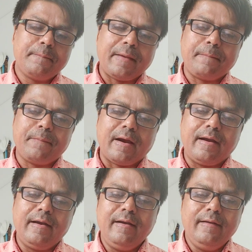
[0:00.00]

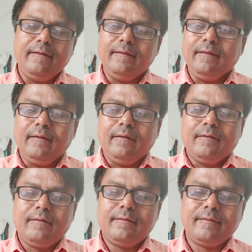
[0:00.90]
paper.
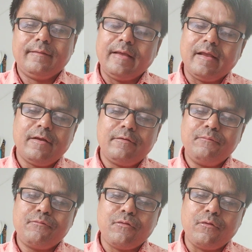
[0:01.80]
There
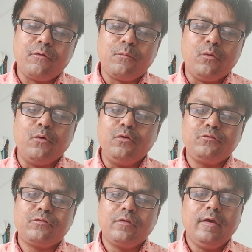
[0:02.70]
are 4
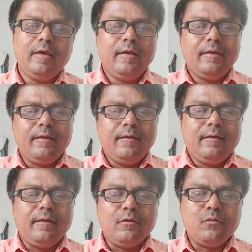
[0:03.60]
books
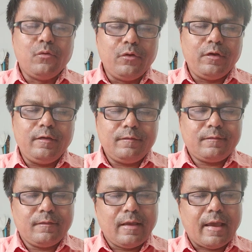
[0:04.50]
in which
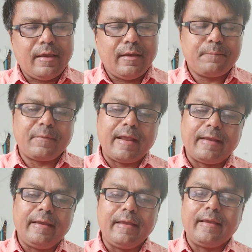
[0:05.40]
I have
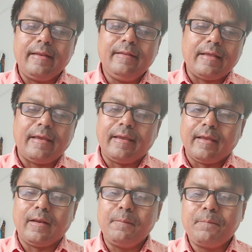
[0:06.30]
taken the
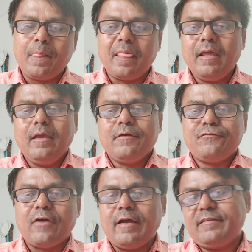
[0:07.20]
help.
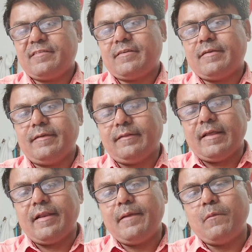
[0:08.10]
First,
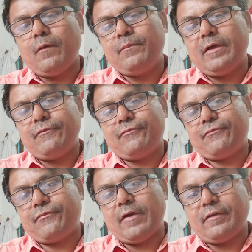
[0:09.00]
the name of the
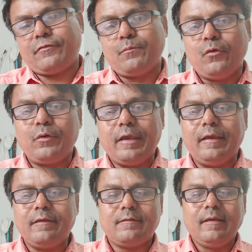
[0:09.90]
first book
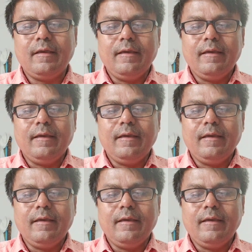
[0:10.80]
is